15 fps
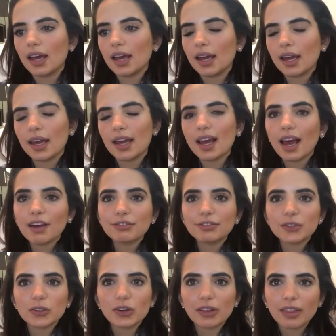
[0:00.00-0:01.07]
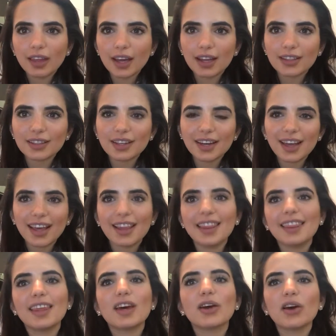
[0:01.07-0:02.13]
After that,
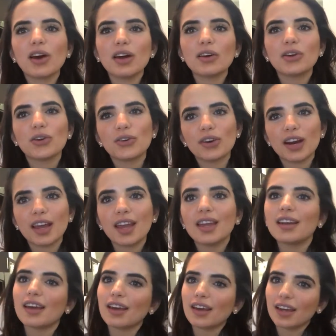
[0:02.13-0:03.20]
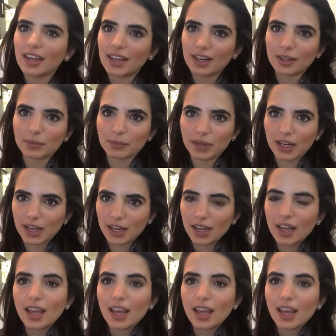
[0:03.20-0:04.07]
the Hurricane Irma.